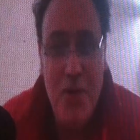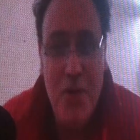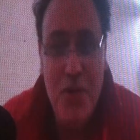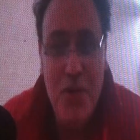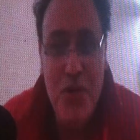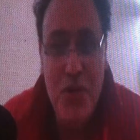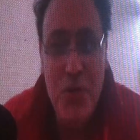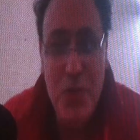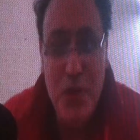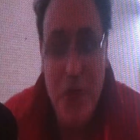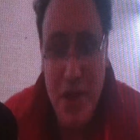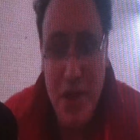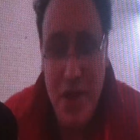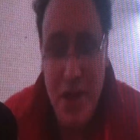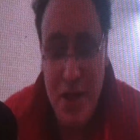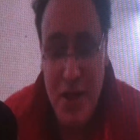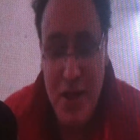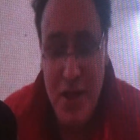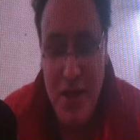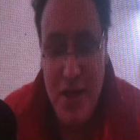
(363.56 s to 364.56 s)
about this
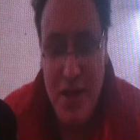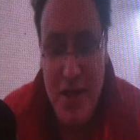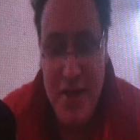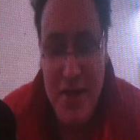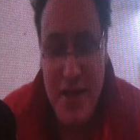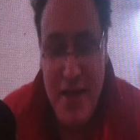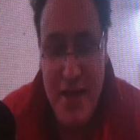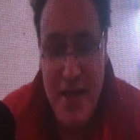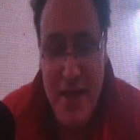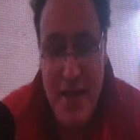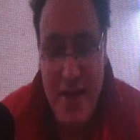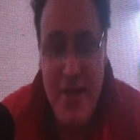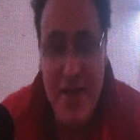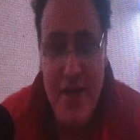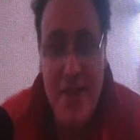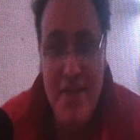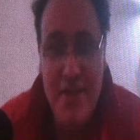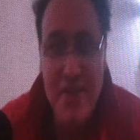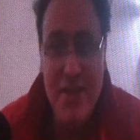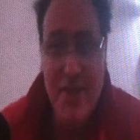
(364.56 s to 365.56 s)
work is that
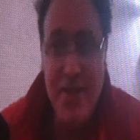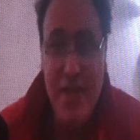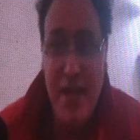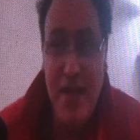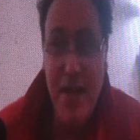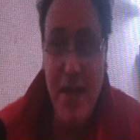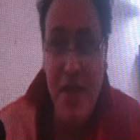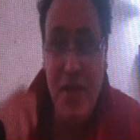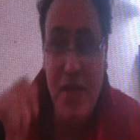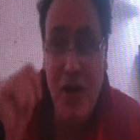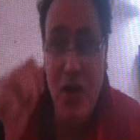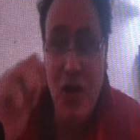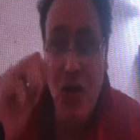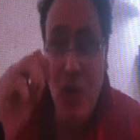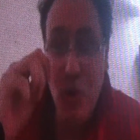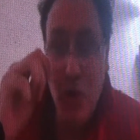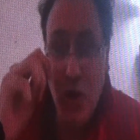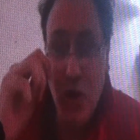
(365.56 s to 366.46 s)
it is set in a